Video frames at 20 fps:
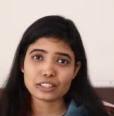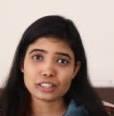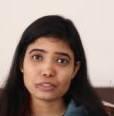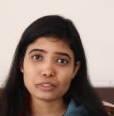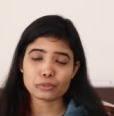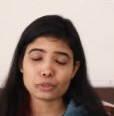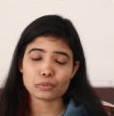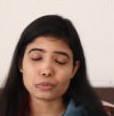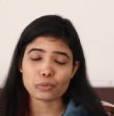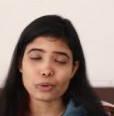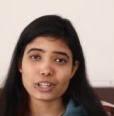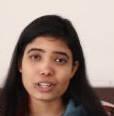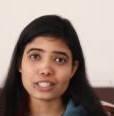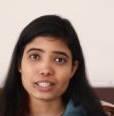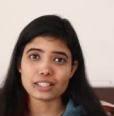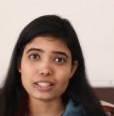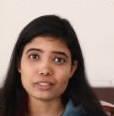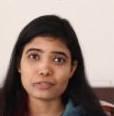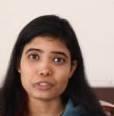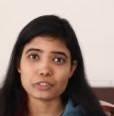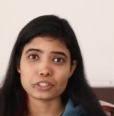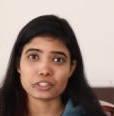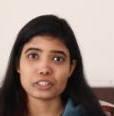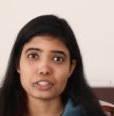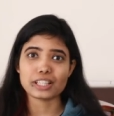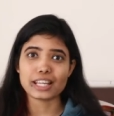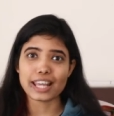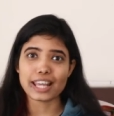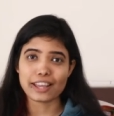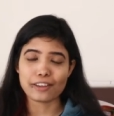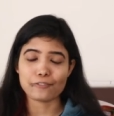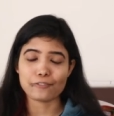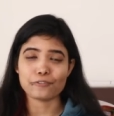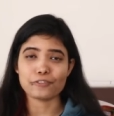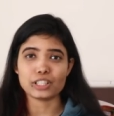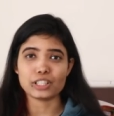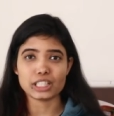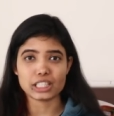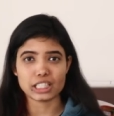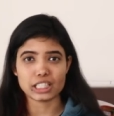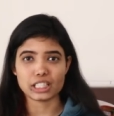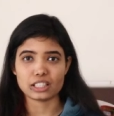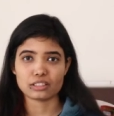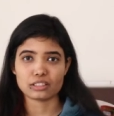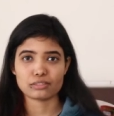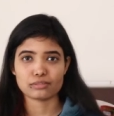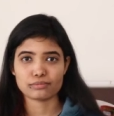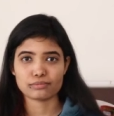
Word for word: he would watch television every day.